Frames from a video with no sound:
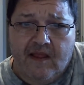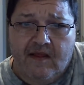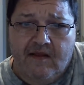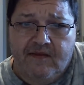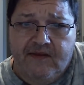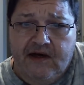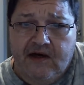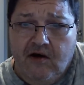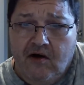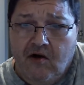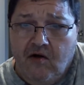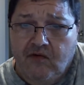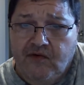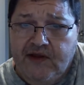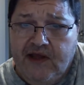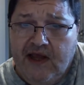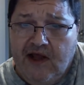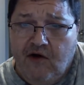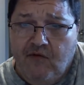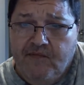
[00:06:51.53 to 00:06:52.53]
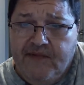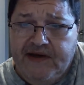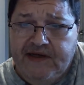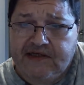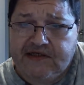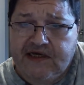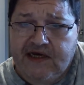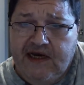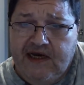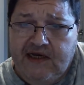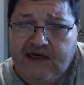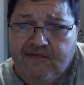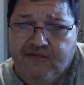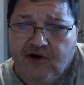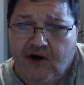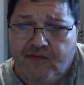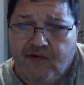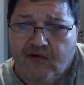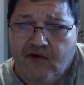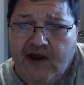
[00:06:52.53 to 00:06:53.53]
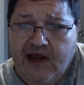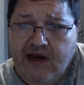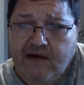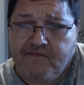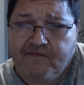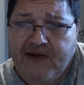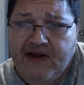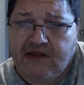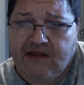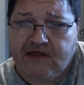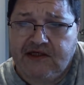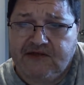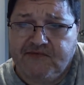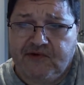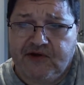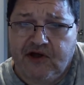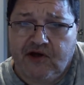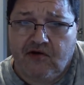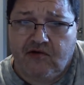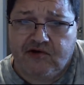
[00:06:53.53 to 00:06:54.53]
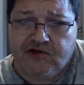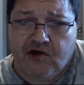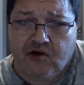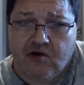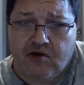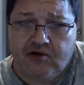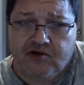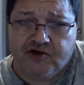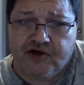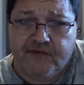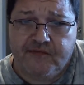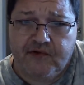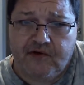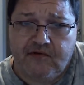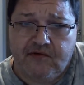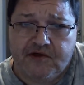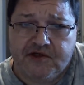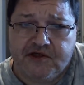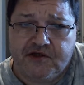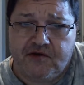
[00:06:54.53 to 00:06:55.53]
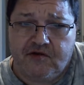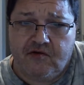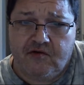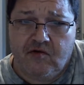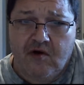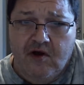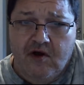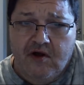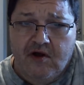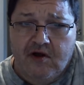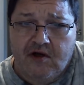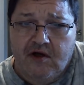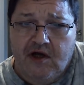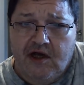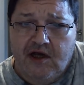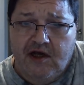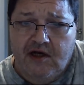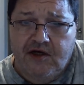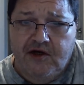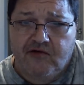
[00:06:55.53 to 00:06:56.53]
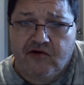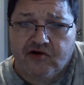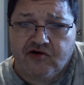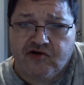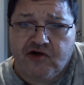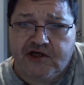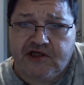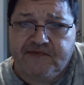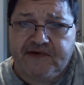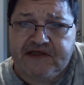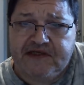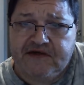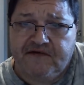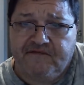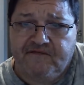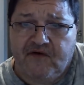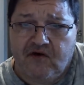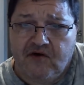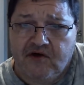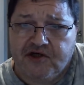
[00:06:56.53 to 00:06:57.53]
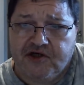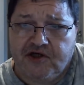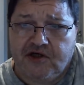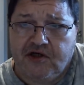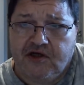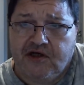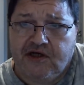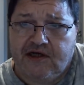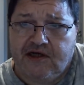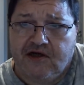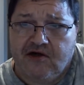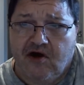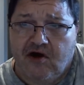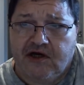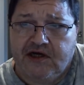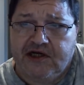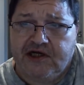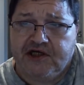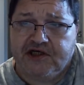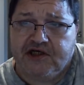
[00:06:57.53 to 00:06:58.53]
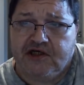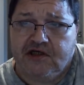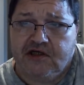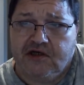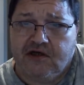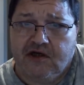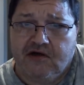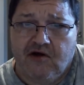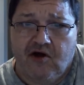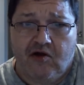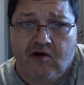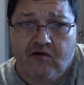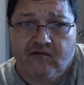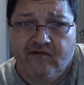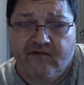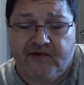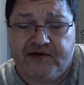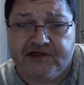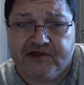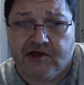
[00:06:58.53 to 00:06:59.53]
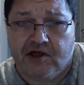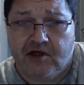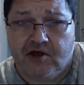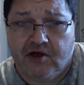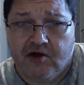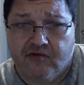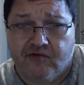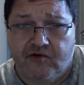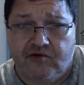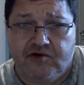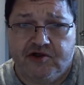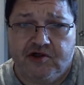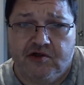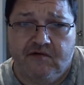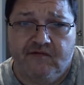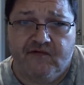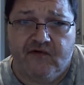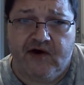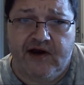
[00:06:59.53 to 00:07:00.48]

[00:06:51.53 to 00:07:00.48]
They not only help maintain the proper iron balance, but they also contribute to neurotransmitter function and cognition, all of which are crucial for